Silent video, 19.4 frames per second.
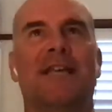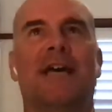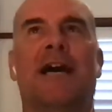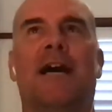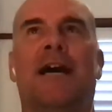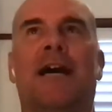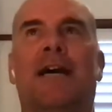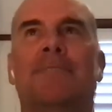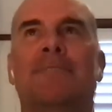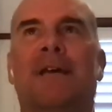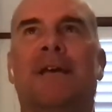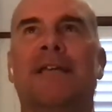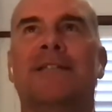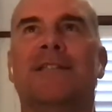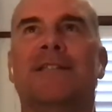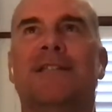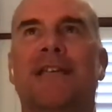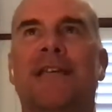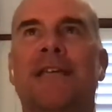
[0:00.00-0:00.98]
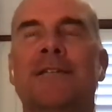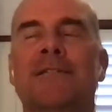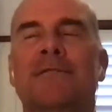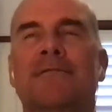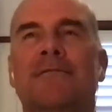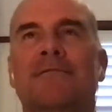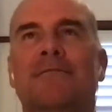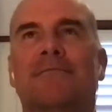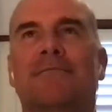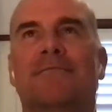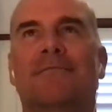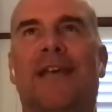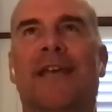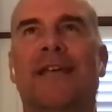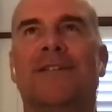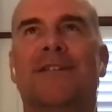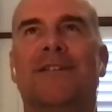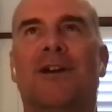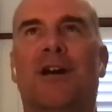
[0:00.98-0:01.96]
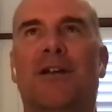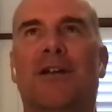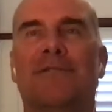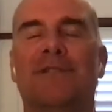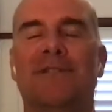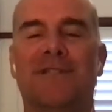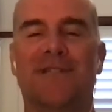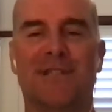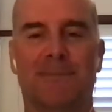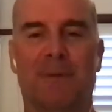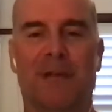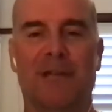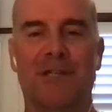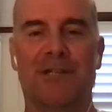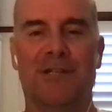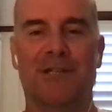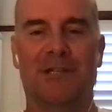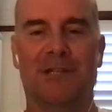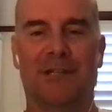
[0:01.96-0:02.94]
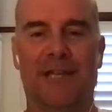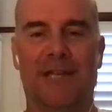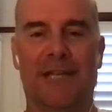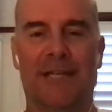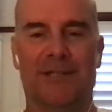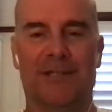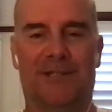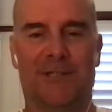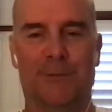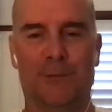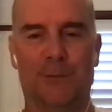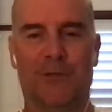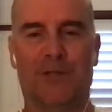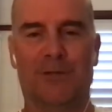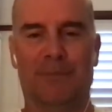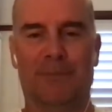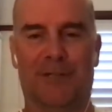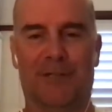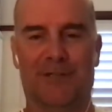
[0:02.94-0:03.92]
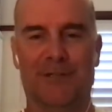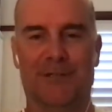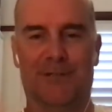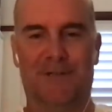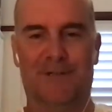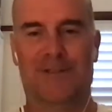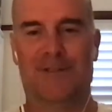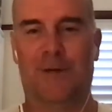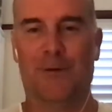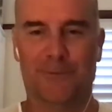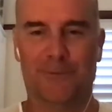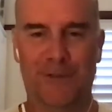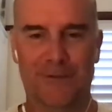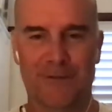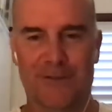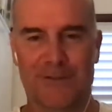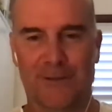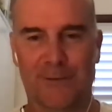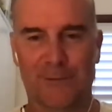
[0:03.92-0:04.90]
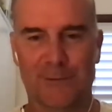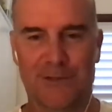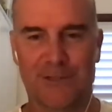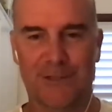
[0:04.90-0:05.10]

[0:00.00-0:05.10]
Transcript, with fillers: it's um it's in it's kind of in suspension in a solution, but it's not dissolved in the